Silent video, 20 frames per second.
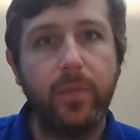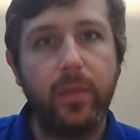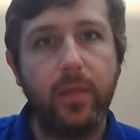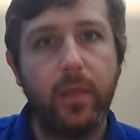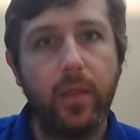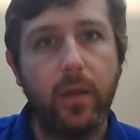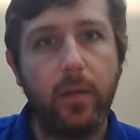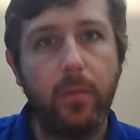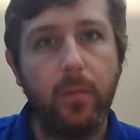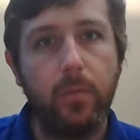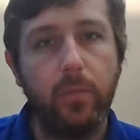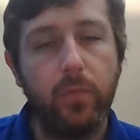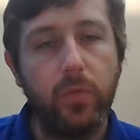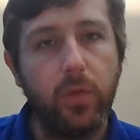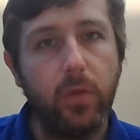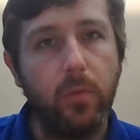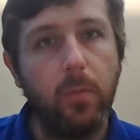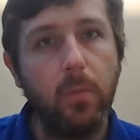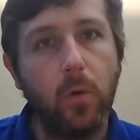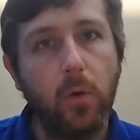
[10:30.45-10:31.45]
the
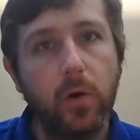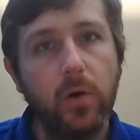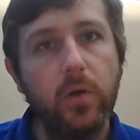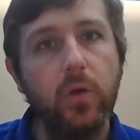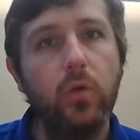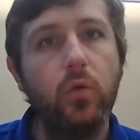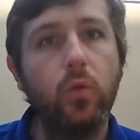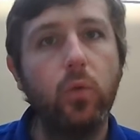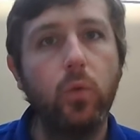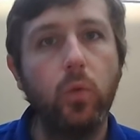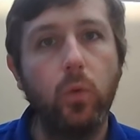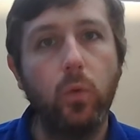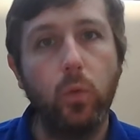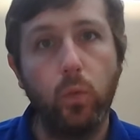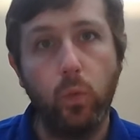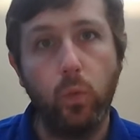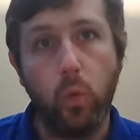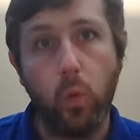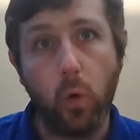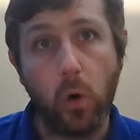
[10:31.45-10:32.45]
more you
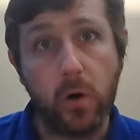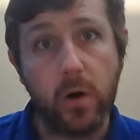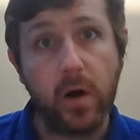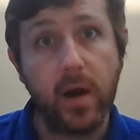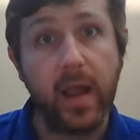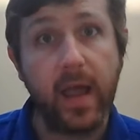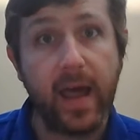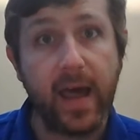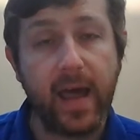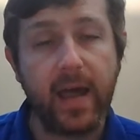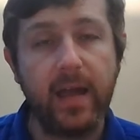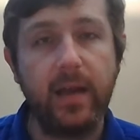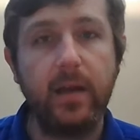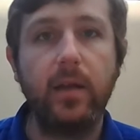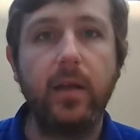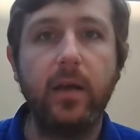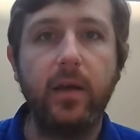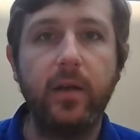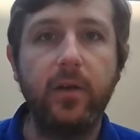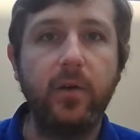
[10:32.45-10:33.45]
work at
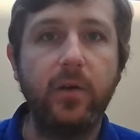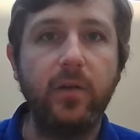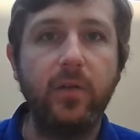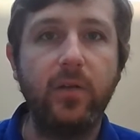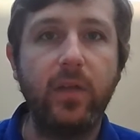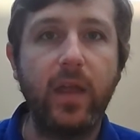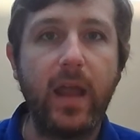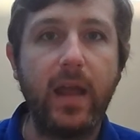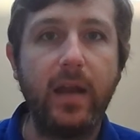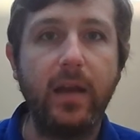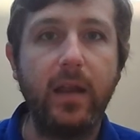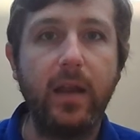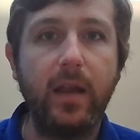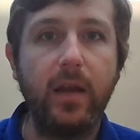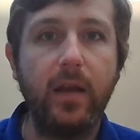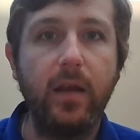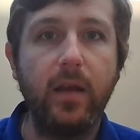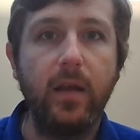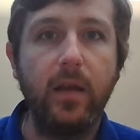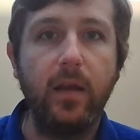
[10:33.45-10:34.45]

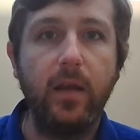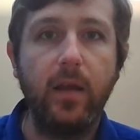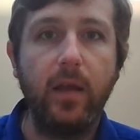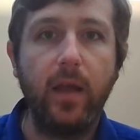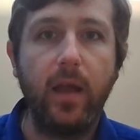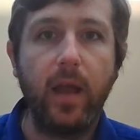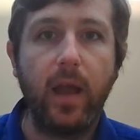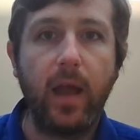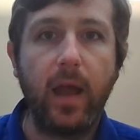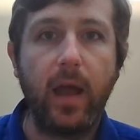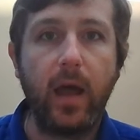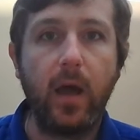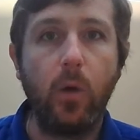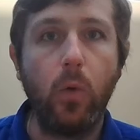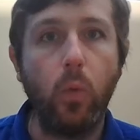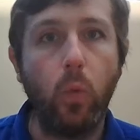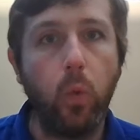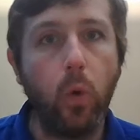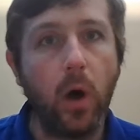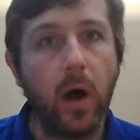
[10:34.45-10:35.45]
understanding
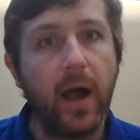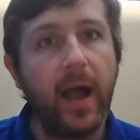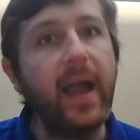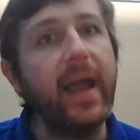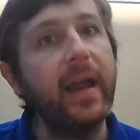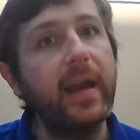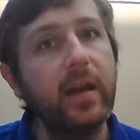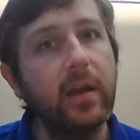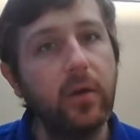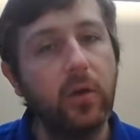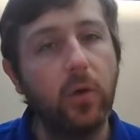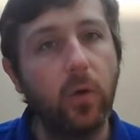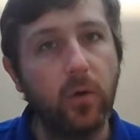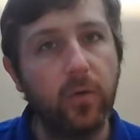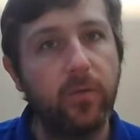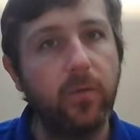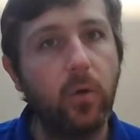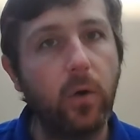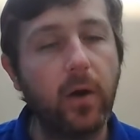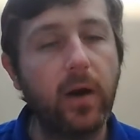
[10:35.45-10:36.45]
how wide your
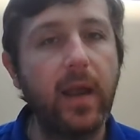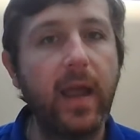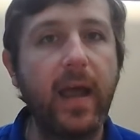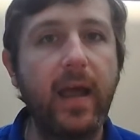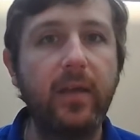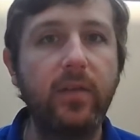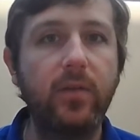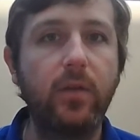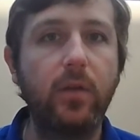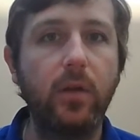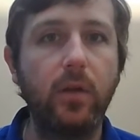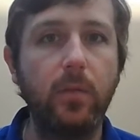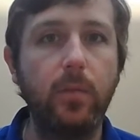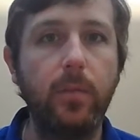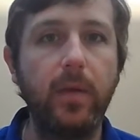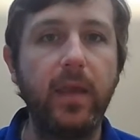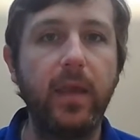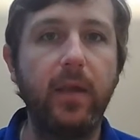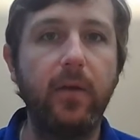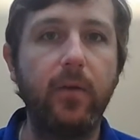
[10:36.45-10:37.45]
forecast can
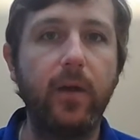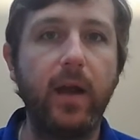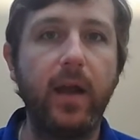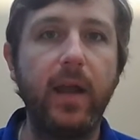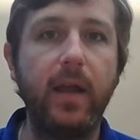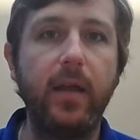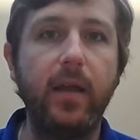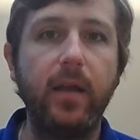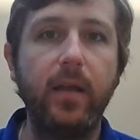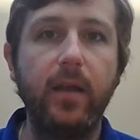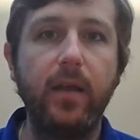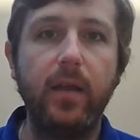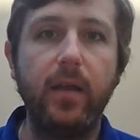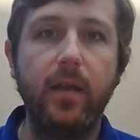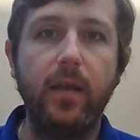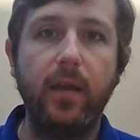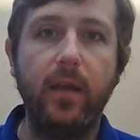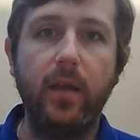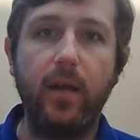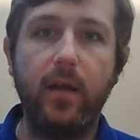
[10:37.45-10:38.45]
be, right?
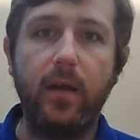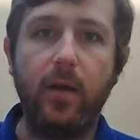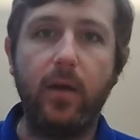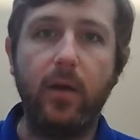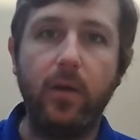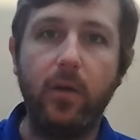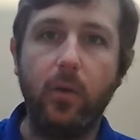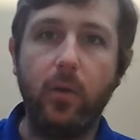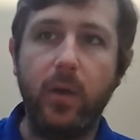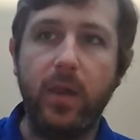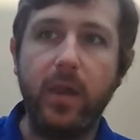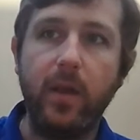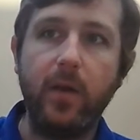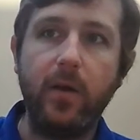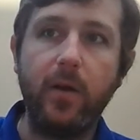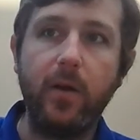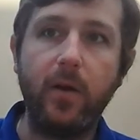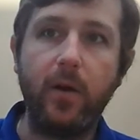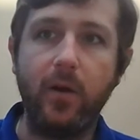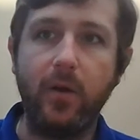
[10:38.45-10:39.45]
Yeah, are you
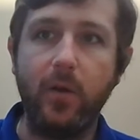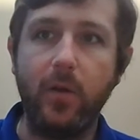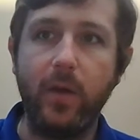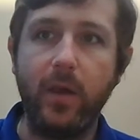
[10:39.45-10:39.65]
here, or